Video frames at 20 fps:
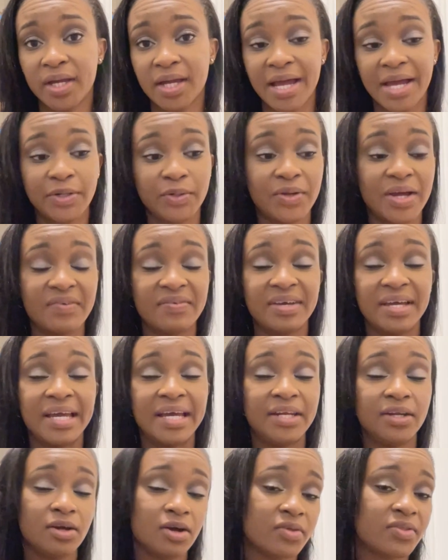I don't have
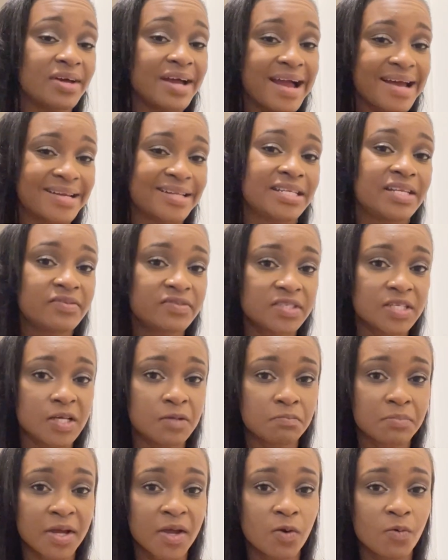any other additives in
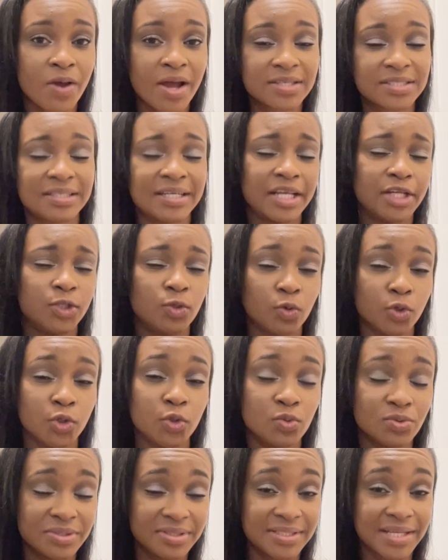my wax, and I don't
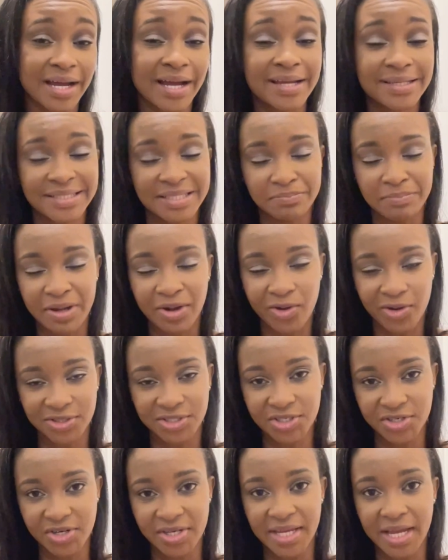use dyes in my
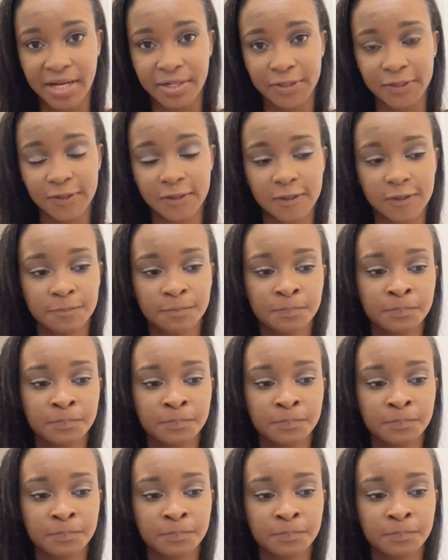container candles.